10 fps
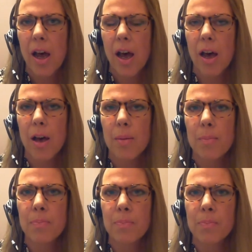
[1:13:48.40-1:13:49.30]

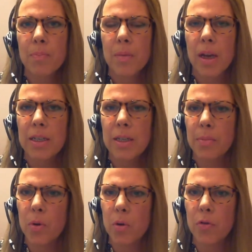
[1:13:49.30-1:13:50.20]
It's
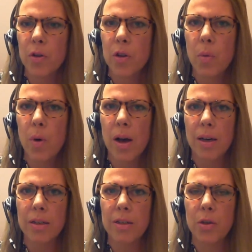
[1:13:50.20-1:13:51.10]
important for the
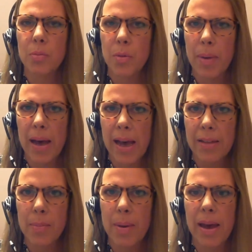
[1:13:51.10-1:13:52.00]
worker to prepare
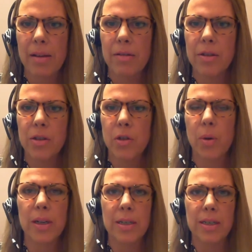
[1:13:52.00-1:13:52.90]
the parent to
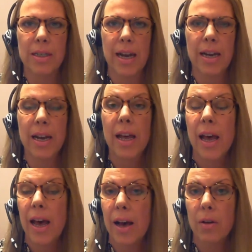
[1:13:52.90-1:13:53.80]
understand
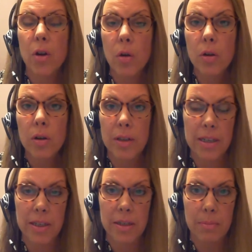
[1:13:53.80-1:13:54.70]
how long
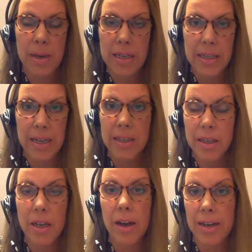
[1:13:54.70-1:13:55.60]
this meeting is
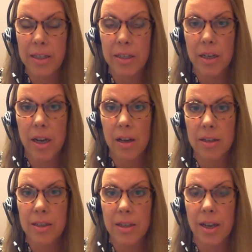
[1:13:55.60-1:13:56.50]
likely to
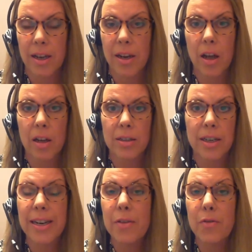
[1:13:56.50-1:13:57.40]
last.
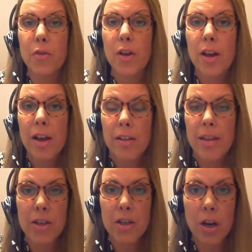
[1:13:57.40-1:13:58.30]
And if
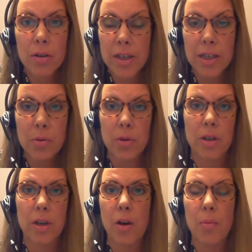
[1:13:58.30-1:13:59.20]
their child does want
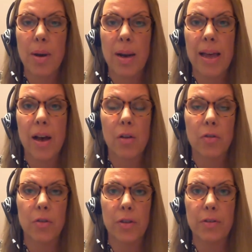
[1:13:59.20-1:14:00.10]
to go and play
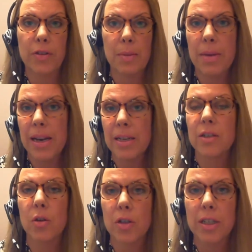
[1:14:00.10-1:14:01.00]
after 15 minutes,
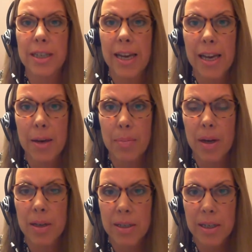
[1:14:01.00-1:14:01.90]
not to take it
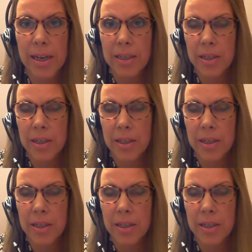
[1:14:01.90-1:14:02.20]
personally.